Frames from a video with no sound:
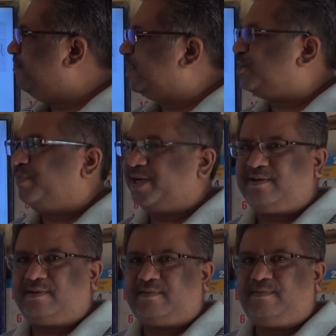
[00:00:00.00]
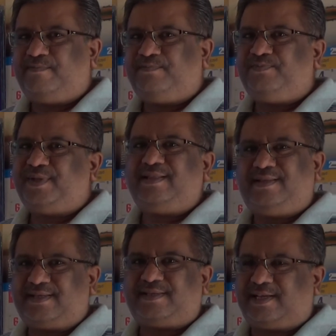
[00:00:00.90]
much better than
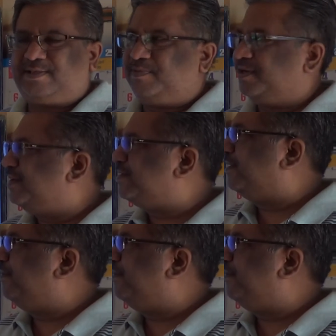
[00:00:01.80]
this explanation.